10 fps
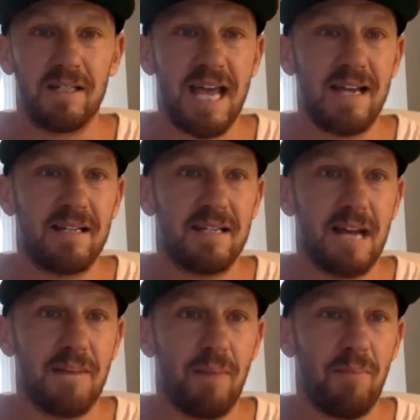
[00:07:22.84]
to take to
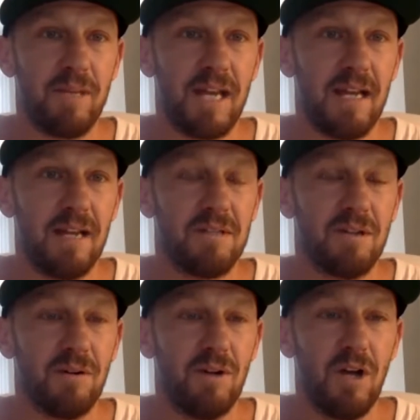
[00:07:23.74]
step up when they need him
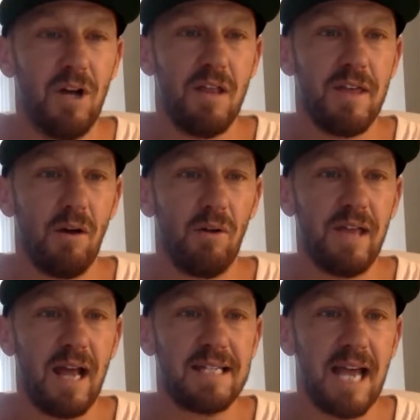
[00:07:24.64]
to. The only
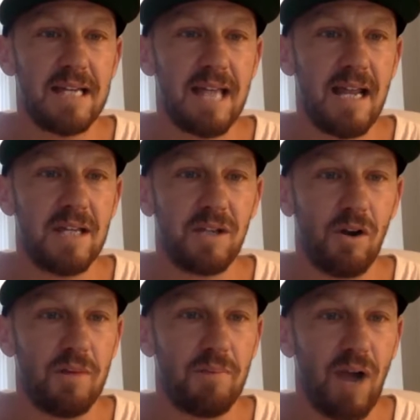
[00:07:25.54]
thing I'd say is that his
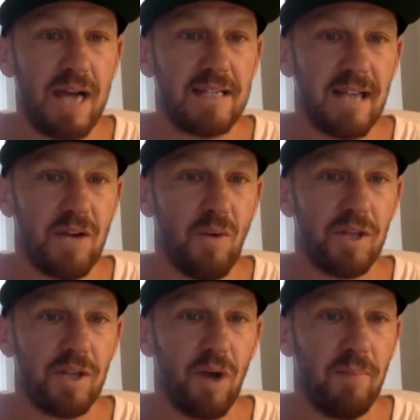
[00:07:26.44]
current price, again, you
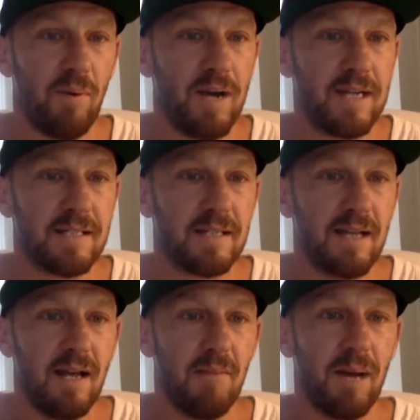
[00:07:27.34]
want the raw points,
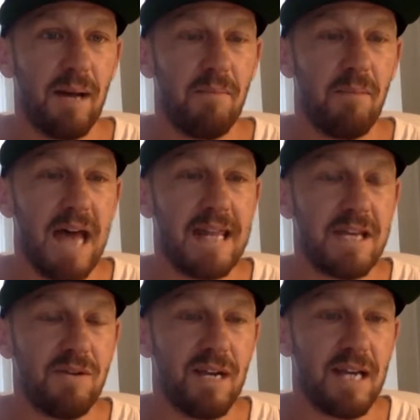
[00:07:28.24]
but I
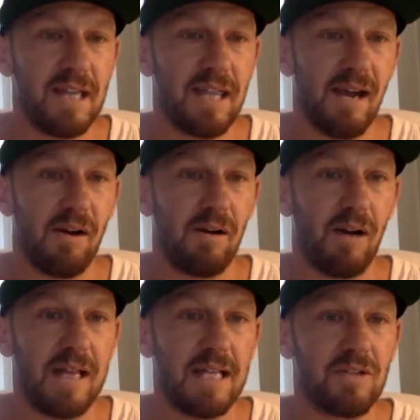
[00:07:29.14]
think you can get there.
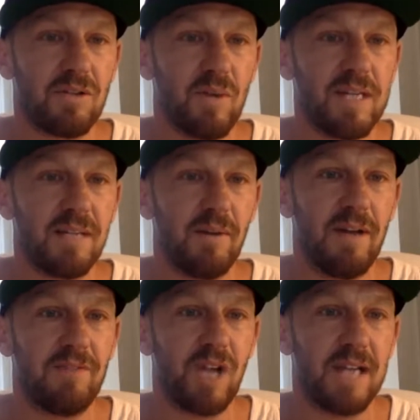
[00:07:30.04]
I think there's a reasonable
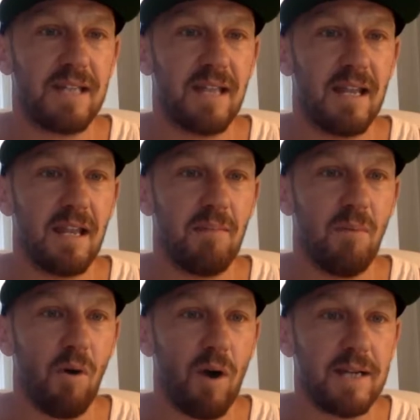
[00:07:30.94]
enough chance that that
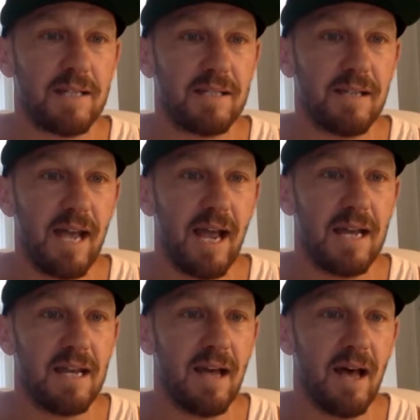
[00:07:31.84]
Morris
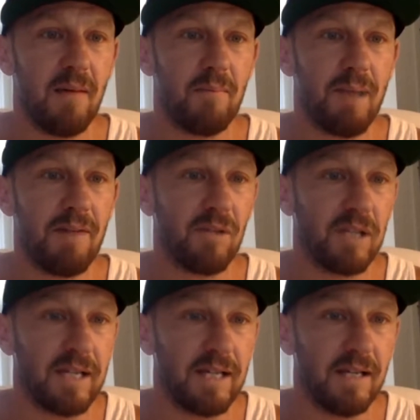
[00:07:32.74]
and uh,
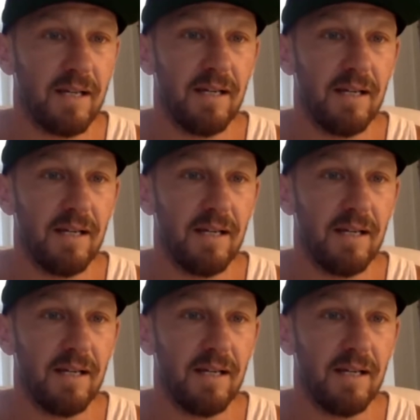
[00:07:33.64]
Beverley